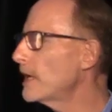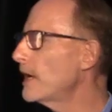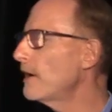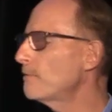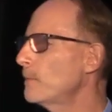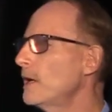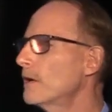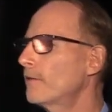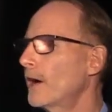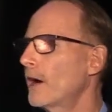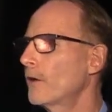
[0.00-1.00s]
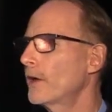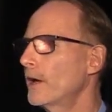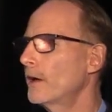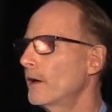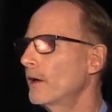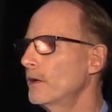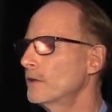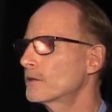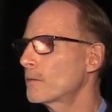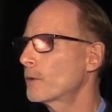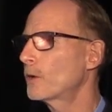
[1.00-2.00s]
they gave me of how they,
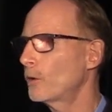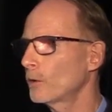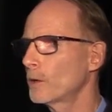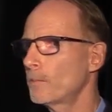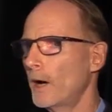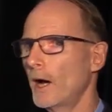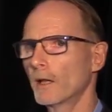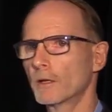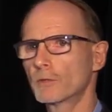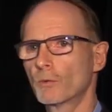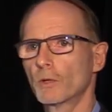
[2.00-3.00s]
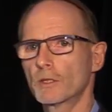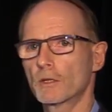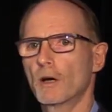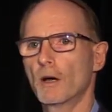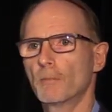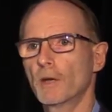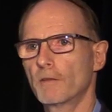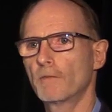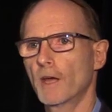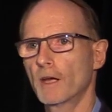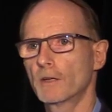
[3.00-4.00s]
in some of their early pilots, really saw a big
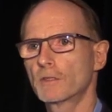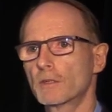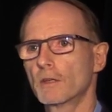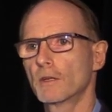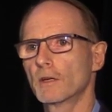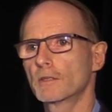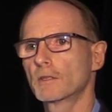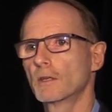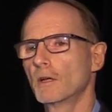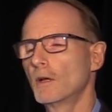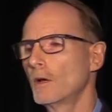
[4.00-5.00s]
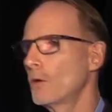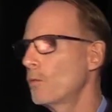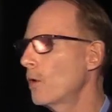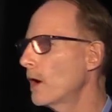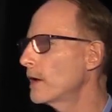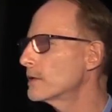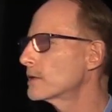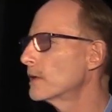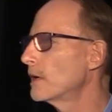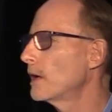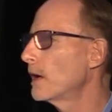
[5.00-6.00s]
advantage to this was,
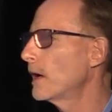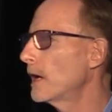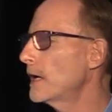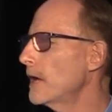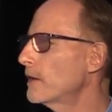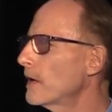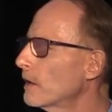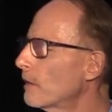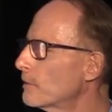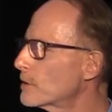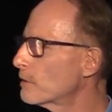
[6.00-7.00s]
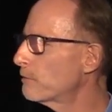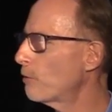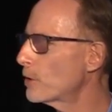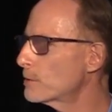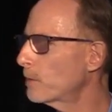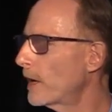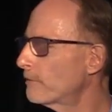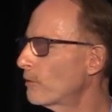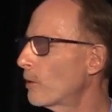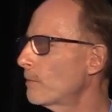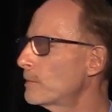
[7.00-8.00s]
again, they leveraged the Forge
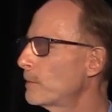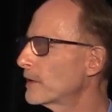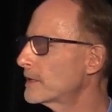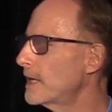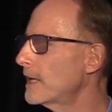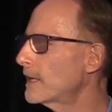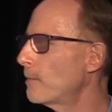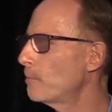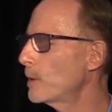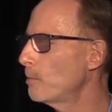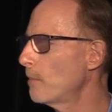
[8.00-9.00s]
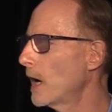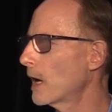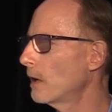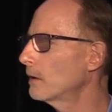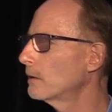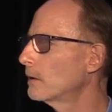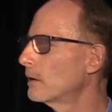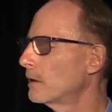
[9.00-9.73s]
platform to be able to take that BIM model,